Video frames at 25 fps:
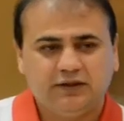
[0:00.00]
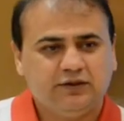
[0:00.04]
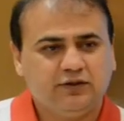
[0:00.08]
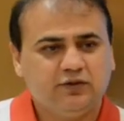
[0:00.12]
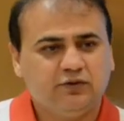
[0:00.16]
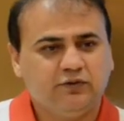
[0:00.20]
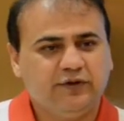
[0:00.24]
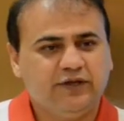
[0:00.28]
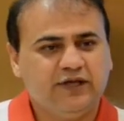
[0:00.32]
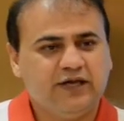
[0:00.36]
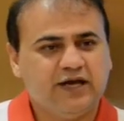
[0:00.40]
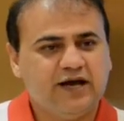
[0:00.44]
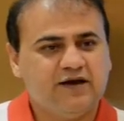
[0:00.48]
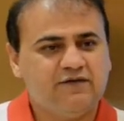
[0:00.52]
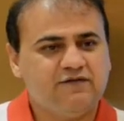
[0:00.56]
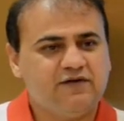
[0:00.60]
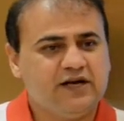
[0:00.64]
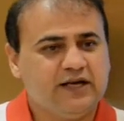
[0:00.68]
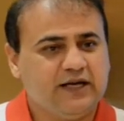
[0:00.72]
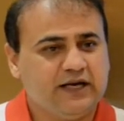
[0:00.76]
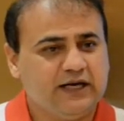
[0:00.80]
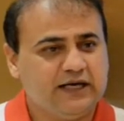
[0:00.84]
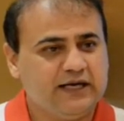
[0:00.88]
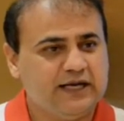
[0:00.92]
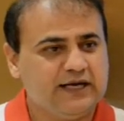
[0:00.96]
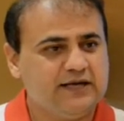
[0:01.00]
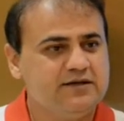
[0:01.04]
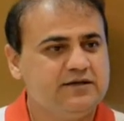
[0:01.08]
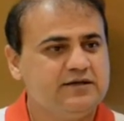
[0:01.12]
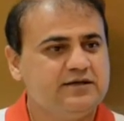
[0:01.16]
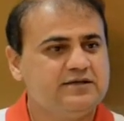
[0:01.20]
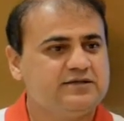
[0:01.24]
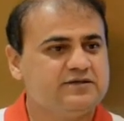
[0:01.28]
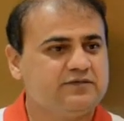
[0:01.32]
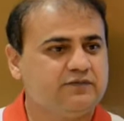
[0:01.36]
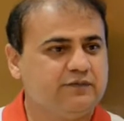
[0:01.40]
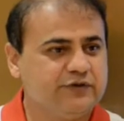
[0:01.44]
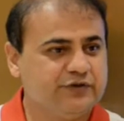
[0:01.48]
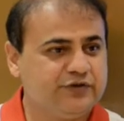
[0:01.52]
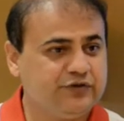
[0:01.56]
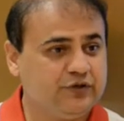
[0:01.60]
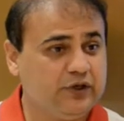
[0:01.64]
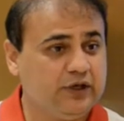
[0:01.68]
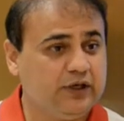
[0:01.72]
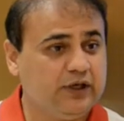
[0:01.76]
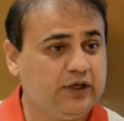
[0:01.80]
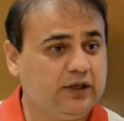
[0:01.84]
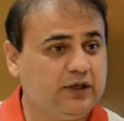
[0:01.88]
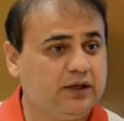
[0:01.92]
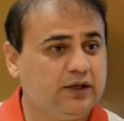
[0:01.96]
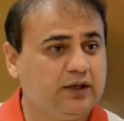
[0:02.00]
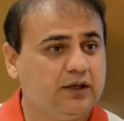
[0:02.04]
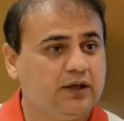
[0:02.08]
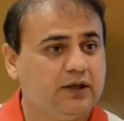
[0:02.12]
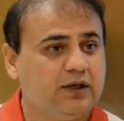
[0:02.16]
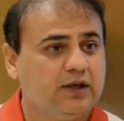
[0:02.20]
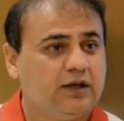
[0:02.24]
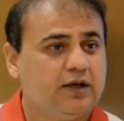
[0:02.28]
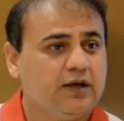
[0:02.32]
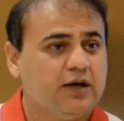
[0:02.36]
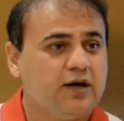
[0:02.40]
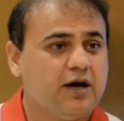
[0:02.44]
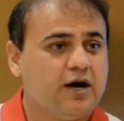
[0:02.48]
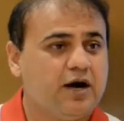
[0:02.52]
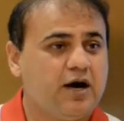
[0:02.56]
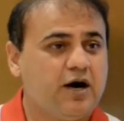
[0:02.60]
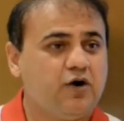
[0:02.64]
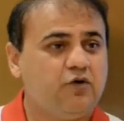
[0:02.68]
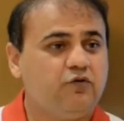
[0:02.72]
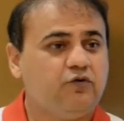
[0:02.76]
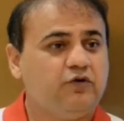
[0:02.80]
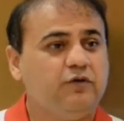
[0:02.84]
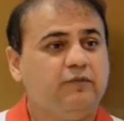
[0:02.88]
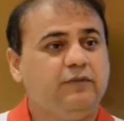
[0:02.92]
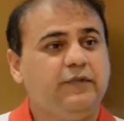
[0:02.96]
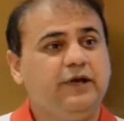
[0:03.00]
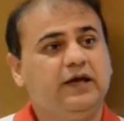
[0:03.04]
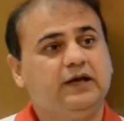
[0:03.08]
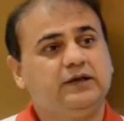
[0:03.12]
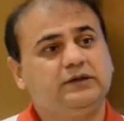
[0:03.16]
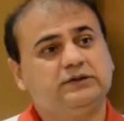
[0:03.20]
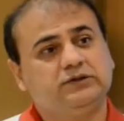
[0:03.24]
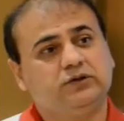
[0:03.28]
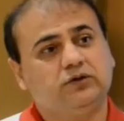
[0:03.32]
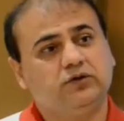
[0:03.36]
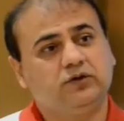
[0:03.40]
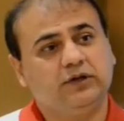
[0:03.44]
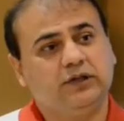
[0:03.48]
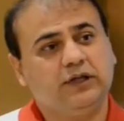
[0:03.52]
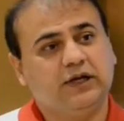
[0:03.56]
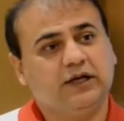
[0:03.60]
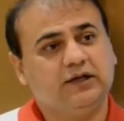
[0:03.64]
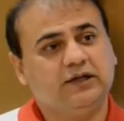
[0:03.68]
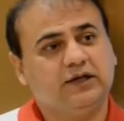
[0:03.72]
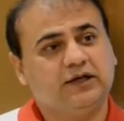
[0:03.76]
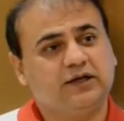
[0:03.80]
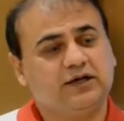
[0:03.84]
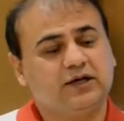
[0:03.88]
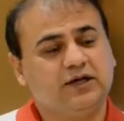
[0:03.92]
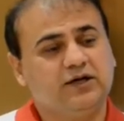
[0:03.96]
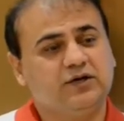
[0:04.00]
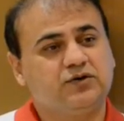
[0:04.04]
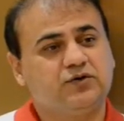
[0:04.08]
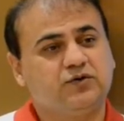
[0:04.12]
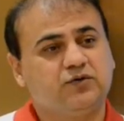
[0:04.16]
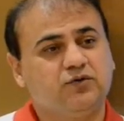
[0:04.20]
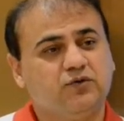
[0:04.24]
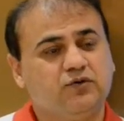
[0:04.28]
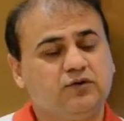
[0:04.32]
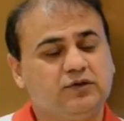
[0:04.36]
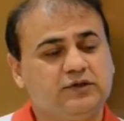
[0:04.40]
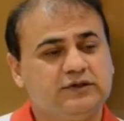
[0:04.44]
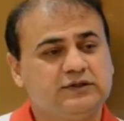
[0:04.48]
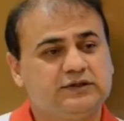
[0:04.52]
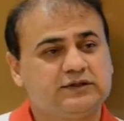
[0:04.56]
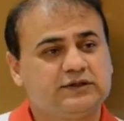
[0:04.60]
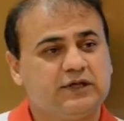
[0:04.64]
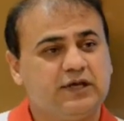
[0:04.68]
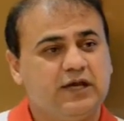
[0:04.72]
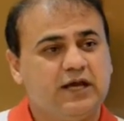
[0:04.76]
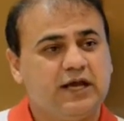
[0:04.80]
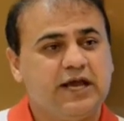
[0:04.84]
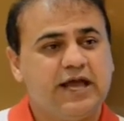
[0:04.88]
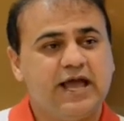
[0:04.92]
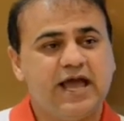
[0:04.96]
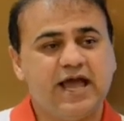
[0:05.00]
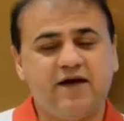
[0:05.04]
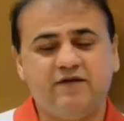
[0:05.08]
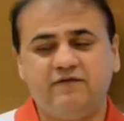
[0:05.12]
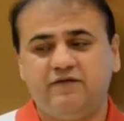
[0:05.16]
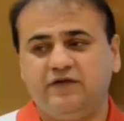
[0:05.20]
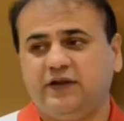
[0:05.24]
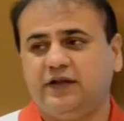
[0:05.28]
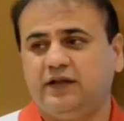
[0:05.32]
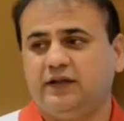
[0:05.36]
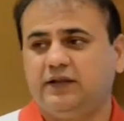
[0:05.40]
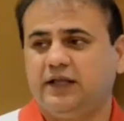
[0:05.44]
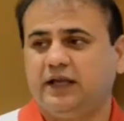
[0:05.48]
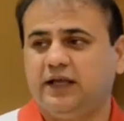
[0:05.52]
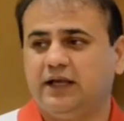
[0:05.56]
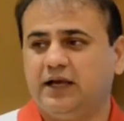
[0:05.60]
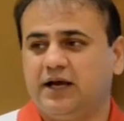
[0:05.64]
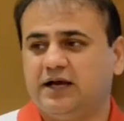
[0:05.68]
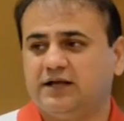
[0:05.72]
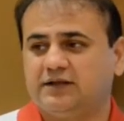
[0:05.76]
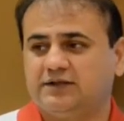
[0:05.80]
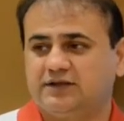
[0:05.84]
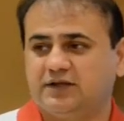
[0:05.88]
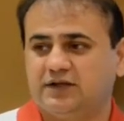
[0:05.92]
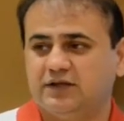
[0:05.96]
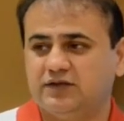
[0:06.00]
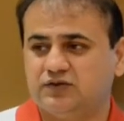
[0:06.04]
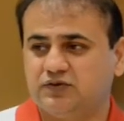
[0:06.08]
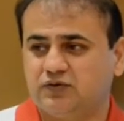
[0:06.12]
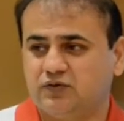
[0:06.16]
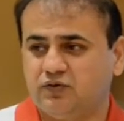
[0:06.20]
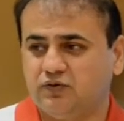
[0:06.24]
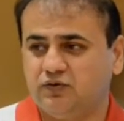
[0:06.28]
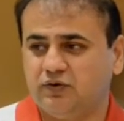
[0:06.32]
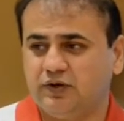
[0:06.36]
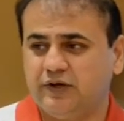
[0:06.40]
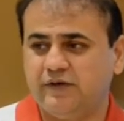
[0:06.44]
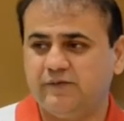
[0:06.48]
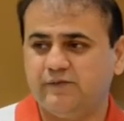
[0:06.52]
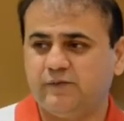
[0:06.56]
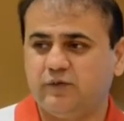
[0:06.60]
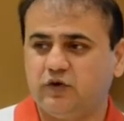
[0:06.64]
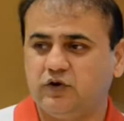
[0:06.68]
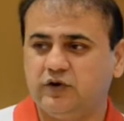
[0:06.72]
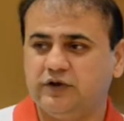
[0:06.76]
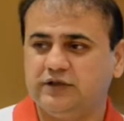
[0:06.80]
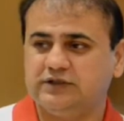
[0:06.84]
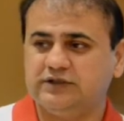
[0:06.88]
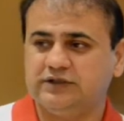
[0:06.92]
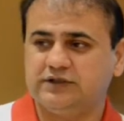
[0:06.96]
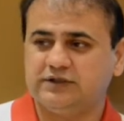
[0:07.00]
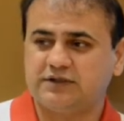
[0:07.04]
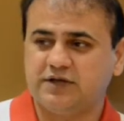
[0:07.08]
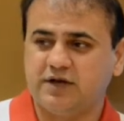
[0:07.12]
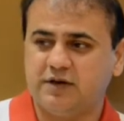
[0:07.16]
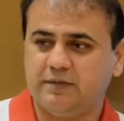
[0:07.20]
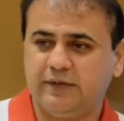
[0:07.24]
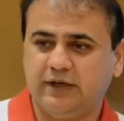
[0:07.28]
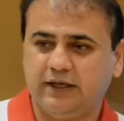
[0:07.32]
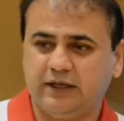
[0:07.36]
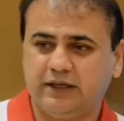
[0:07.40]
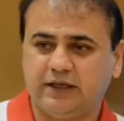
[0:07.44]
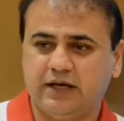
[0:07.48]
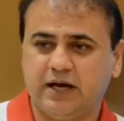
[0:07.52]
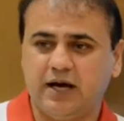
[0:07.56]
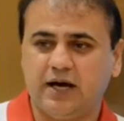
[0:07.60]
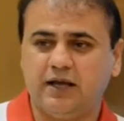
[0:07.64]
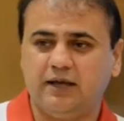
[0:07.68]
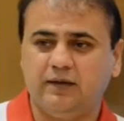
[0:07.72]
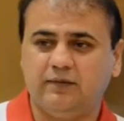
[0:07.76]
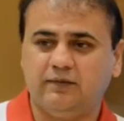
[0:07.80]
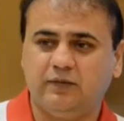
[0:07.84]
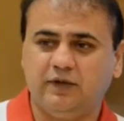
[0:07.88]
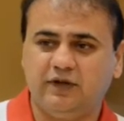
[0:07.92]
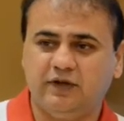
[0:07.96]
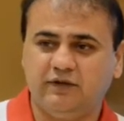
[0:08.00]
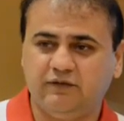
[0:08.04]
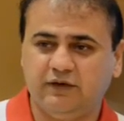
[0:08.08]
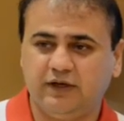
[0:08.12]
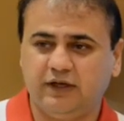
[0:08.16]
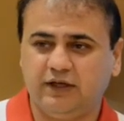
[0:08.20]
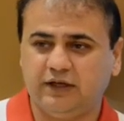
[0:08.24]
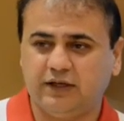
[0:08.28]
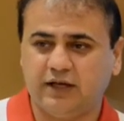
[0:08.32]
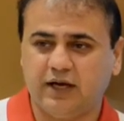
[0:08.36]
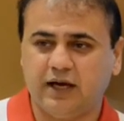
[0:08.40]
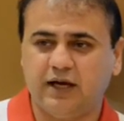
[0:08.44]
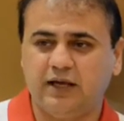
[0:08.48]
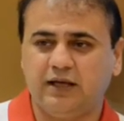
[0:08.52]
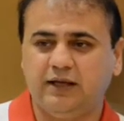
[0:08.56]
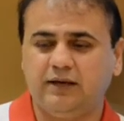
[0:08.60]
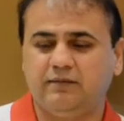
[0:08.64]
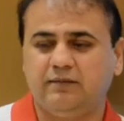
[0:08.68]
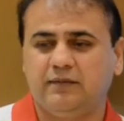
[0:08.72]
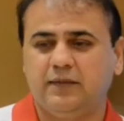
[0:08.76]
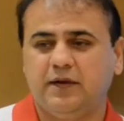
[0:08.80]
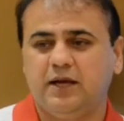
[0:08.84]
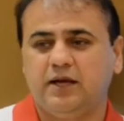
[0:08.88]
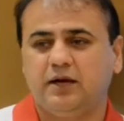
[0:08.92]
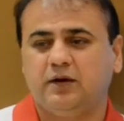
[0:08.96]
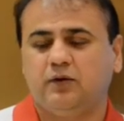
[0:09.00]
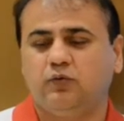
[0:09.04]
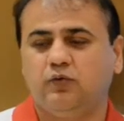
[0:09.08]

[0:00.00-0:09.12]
Do we have an attendance machine? How we make sure that the controls, everything has control, employees is coming time, leaving time.